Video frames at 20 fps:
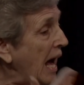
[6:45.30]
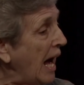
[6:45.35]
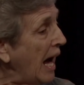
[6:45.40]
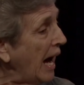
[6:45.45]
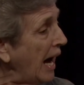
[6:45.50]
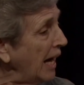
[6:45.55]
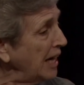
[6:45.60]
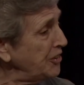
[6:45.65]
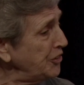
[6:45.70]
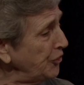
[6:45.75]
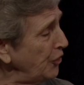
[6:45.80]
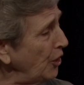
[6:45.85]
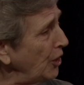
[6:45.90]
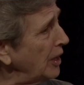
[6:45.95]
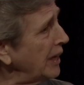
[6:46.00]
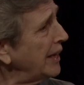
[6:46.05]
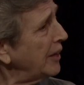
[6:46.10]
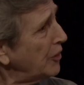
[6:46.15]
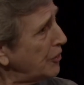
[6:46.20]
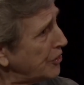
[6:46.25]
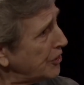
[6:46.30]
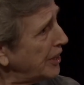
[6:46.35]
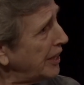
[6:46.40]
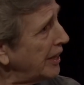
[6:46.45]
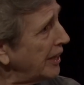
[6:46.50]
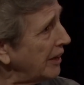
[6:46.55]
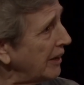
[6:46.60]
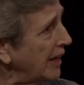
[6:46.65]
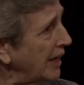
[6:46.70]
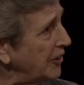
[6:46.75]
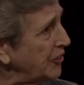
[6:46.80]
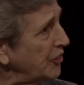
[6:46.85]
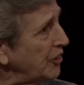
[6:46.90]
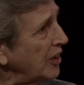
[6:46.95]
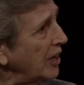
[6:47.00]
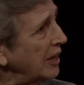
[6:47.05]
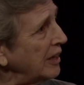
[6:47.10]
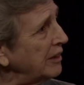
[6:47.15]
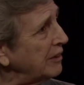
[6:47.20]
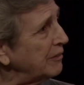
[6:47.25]
I saw healthcare as a
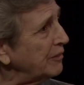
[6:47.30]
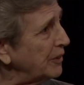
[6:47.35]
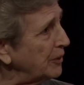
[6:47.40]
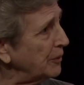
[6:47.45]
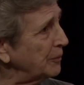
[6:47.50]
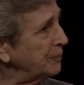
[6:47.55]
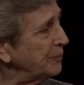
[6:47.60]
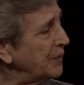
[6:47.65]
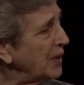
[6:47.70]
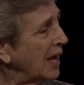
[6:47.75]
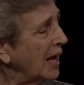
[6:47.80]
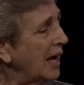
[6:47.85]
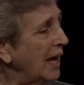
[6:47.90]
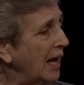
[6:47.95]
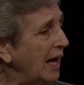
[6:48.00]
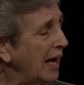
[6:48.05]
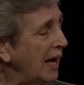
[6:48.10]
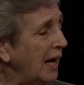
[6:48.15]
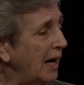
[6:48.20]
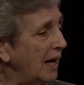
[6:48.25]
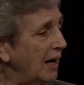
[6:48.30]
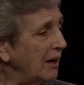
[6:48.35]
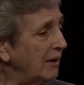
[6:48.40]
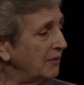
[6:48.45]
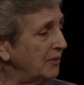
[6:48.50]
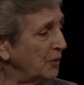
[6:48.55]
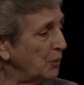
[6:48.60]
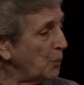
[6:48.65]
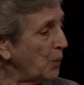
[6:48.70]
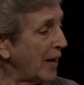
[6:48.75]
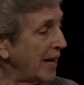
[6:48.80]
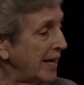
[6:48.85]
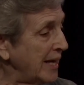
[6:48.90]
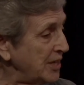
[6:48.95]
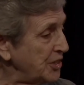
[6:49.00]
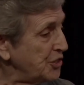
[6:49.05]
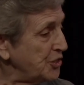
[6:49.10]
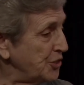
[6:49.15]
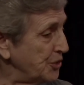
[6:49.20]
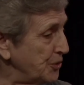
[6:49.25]
kind of a, of a way
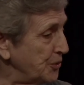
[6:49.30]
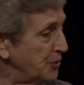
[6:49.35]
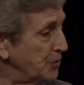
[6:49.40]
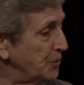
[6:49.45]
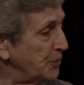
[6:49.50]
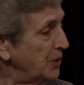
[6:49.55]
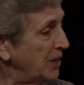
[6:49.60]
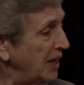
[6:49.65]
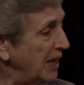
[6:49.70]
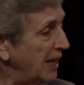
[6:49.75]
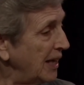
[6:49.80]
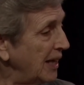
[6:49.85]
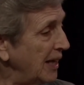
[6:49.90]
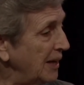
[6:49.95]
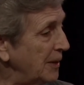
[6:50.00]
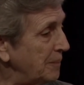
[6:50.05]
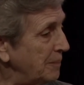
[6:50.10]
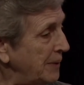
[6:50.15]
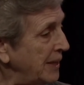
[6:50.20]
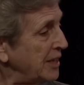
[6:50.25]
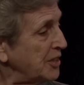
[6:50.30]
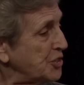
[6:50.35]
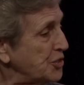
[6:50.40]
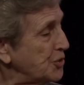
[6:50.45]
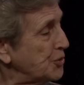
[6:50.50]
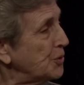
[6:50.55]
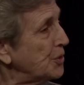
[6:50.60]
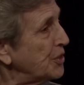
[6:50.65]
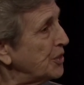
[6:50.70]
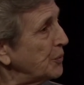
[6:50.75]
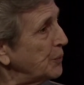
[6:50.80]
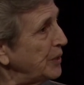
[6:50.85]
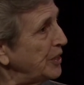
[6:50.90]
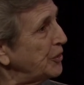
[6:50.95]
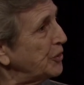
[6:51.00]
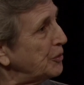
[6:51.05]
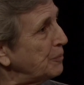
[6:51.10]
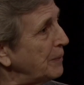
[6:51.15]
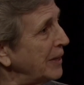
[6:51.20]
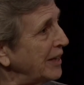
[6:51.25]
to make sure that we
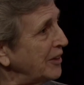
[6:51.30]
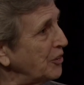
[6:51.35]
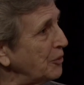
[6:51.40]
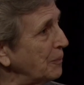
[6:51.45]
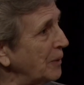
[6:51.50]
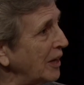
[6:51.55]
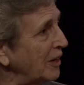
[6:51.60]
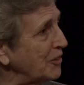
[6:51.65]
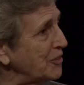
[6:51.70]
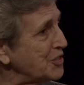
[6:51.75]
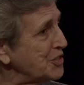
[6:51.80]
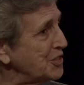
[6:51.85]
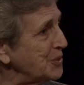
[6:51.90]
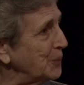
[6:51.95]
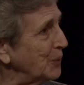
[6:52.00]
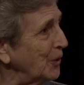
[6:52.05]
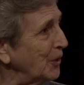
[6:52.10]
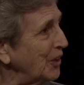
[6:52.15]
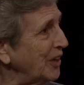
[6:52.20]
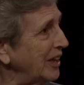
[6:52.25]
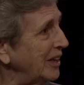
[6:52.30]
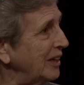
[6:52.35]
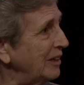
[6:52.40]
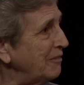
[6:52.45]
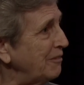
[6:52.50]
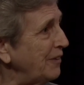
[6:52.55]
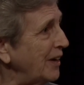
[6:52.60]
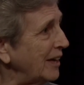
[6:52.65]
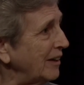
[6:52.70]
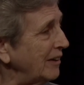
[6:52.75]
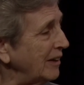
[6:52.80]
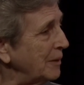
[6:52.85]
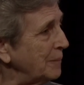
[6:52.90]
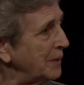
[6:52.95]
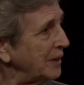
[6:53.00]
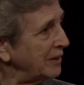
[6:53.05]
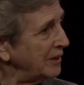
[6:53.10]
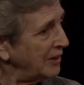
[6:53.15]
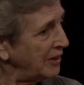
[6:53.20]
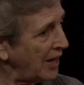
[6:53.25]
could make democracy work. And in fact, I'm
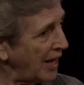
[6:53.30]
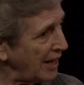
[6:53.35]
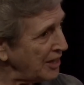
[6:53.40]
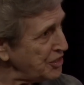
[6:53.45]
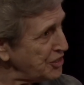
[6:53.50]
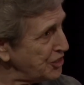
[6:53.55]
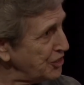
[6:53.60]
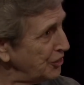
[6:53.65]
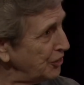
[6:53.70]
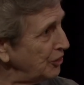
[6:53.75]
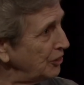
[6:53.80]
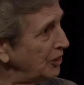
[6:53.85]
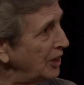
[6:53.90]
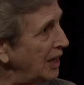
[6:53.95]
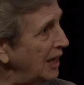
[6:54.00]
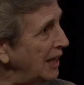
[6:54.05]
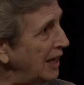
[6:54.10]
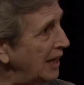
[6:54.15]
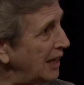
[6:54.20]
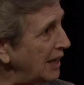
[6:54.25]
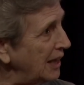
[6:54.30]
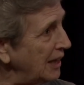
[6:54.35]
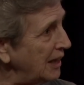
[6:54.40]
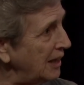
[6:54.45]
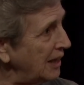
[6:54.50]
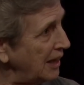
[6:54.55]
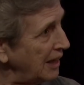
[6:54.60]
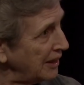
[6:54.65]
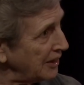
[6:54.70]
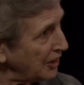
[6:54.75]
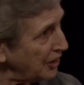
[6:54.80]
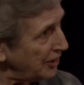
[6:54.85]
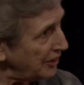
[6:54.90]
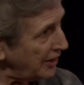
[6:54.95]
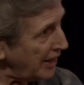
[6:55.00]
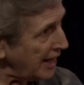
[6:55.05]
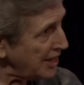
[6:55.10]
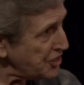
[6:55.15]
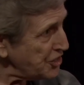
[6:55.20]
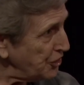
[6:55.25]
on the national, uh, uh,
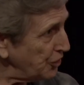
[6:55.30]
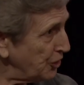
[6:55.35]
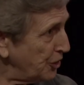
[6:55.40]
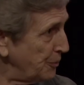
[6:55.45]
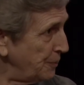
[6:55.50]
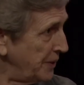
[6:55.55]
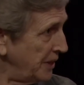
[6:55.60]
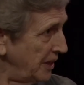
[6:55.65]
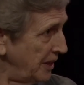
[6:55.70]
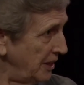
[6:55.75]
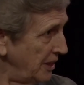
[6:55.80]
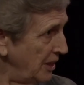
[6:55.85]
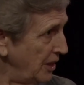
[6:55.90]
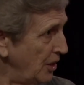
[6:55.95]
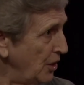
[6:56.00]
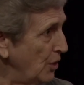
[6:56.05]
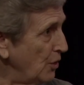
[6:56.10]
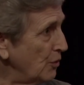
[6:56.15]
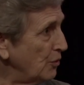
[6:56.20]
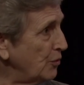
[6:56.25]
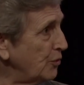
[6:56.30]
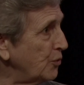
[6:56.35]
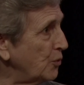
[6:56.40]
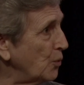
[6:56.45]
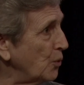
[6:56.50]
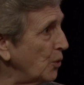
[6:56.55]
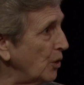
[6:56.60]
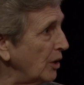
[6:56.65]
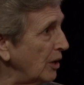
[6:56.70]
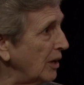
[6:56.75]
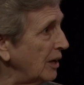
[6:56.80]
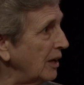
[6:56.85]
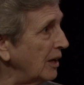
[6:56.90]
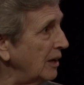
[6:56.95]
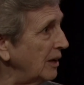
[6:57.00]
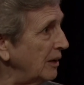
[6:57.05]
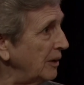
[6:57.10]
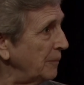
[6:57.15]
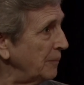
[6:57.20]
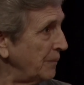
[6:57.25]
national committee for
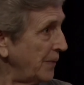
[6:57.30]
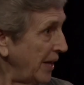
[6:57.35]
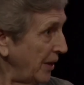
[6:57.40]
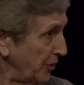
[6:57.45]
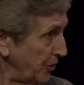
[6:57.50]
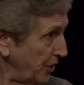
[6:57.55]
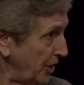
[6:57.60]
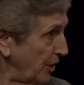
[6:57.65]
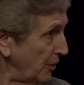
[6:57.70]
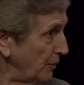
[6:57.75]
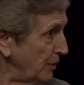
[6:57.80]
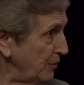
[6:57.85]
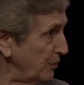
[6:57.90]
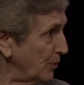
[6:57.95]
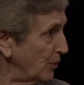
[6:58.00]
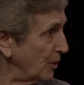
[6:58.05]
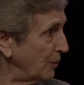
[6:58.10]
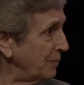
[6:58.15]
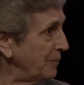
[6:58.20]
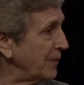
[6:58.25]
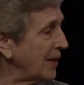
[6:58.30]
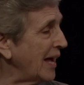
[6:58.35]
um, healthcare reform.